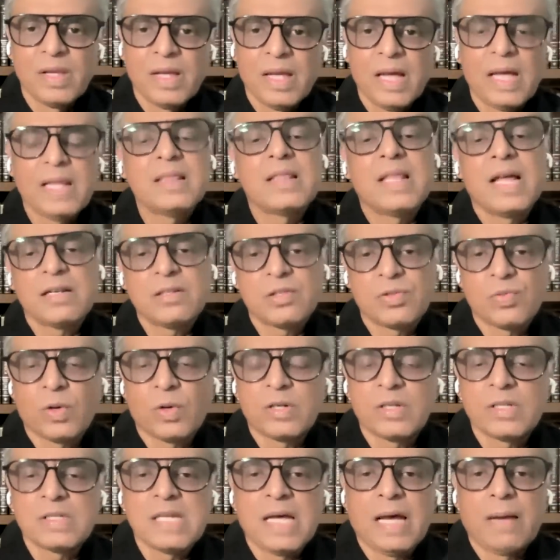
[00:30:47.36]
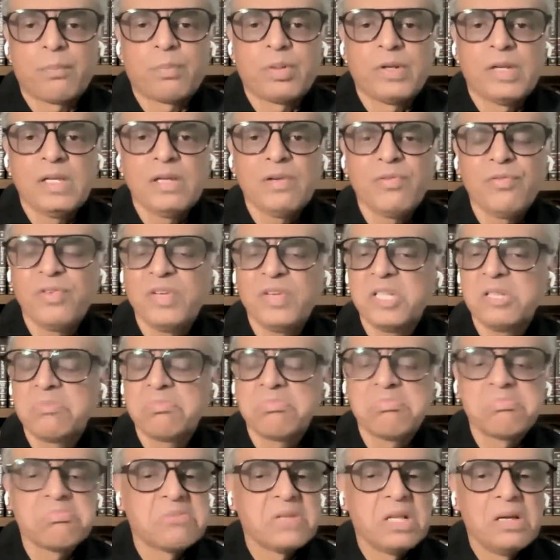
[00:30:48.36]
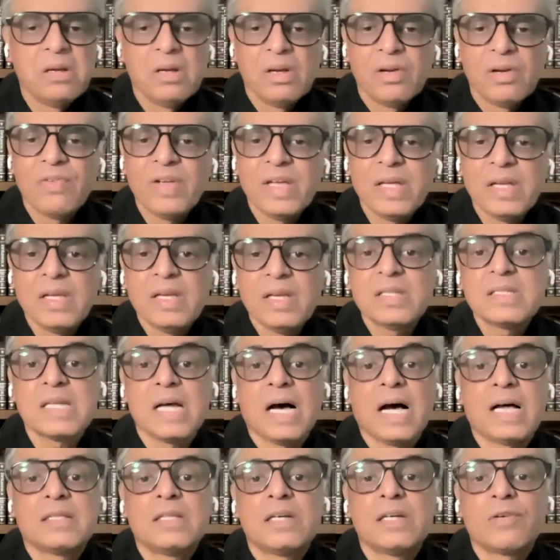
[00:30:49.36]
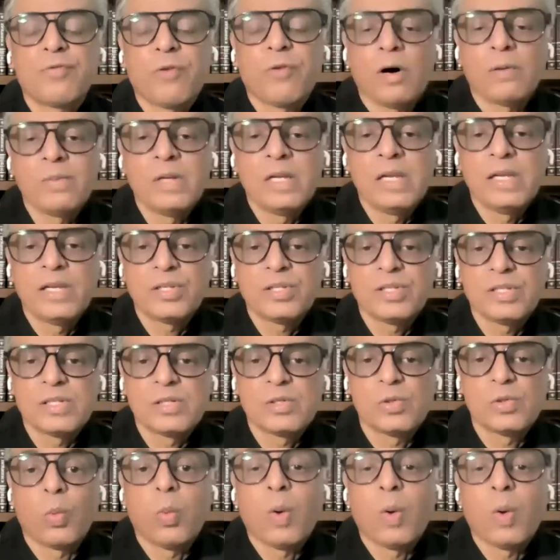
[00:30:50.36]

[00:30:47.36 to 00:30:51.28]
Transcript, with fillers: And that's what is happening with various other formulations.